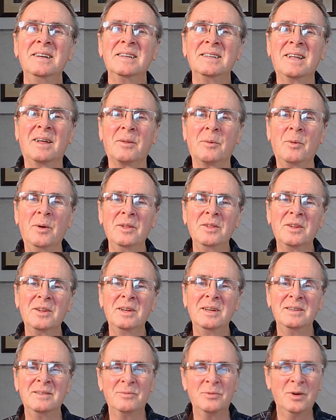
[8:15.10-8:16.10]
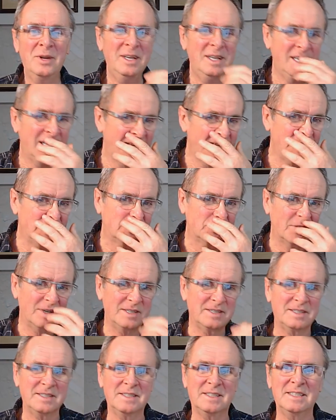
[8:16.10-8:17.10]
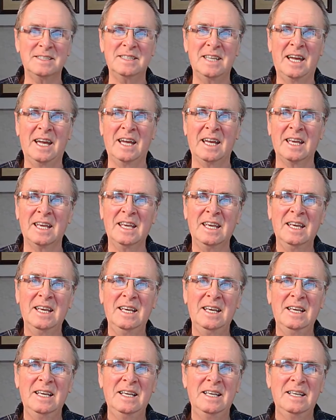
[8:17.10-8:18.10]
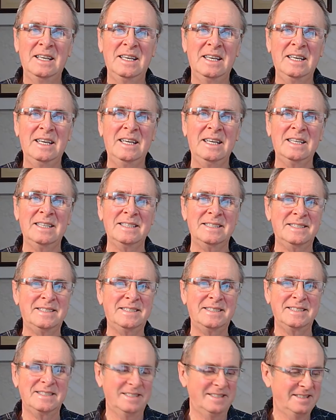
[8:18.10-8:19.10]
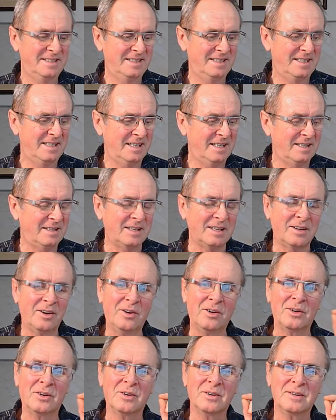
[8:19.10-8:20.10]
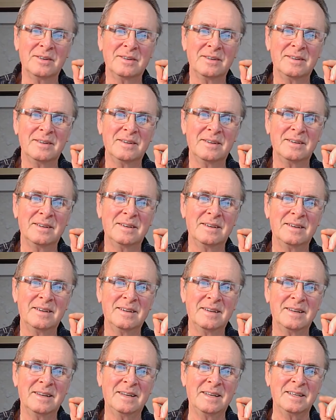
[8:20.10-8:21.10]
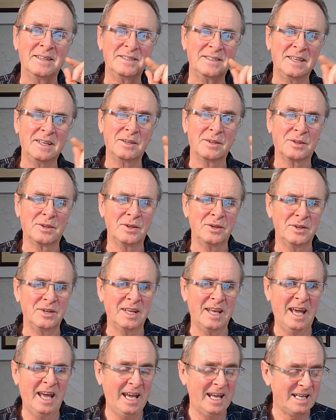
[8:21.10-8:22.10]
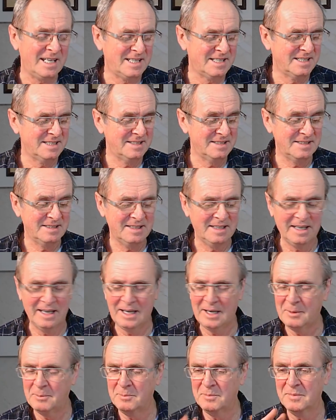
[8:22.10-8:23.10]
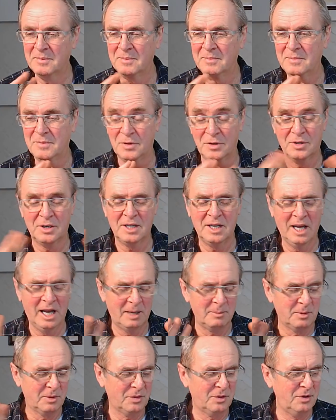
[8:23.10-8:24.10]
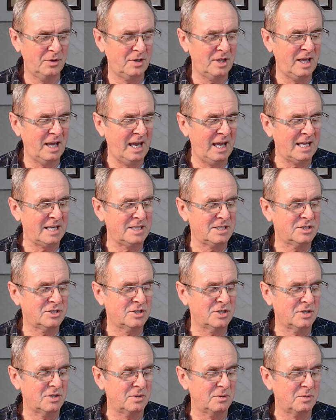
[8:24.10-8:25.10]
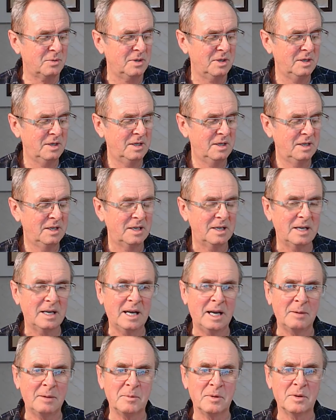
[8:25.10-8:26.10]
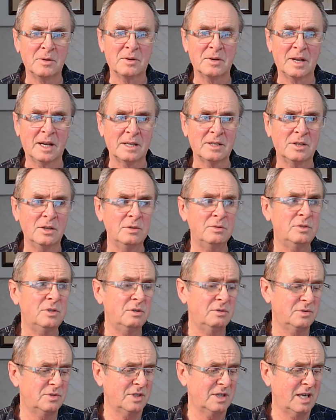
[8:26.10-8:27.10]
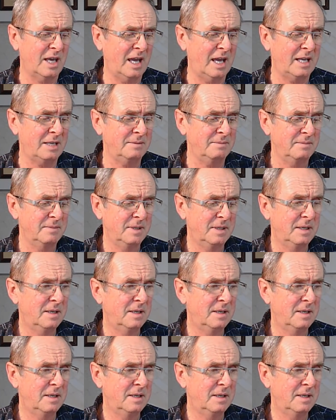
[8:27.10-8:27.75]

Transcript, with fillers: Now, the one that is really interesting today is the Gog, uh, Ezekiel 38, um, 39, but 38 to um, looking at good news again.